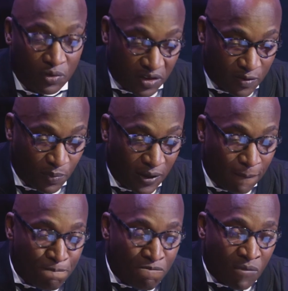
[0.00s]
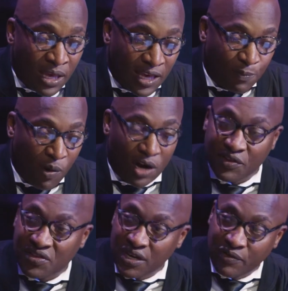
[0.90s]
Wrote this book. Yes. It's part
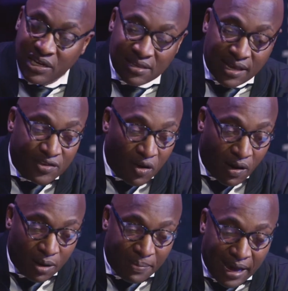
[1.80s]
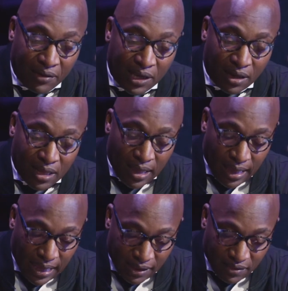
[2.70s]
of a series, Let's Talk About It.
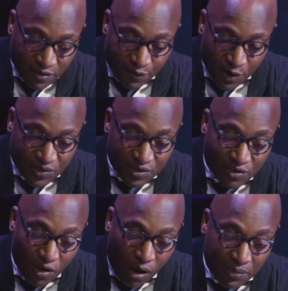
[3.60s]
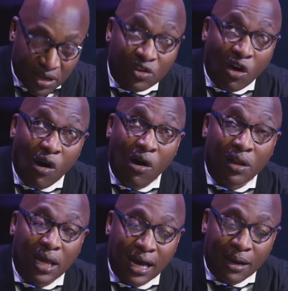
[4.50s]
Yeah. And this first installment is
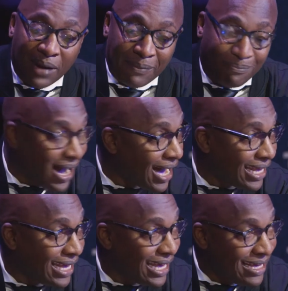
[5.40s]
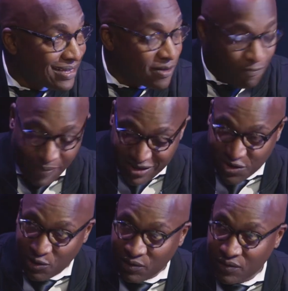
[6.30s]
called My Body is Special.